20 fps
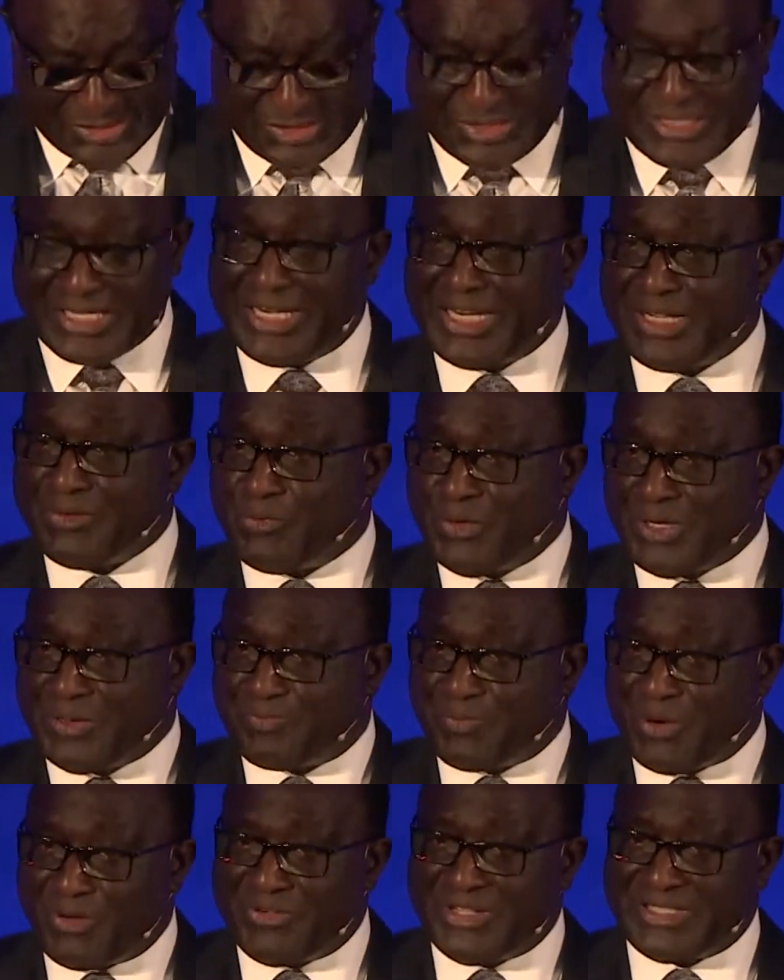dealing with
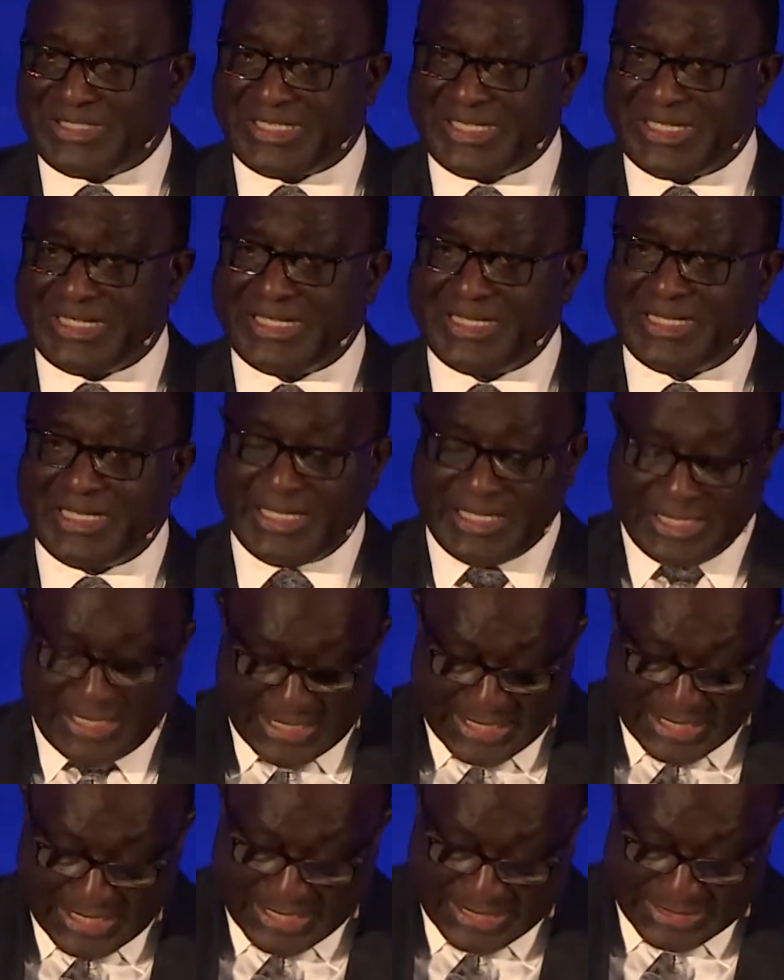poverty
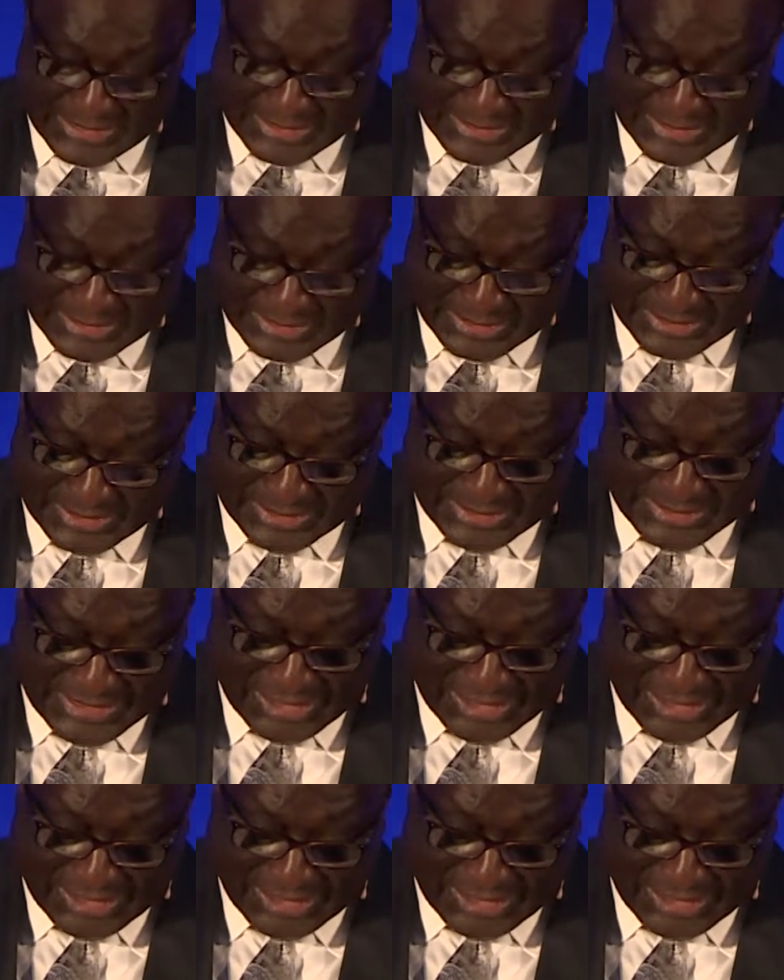and the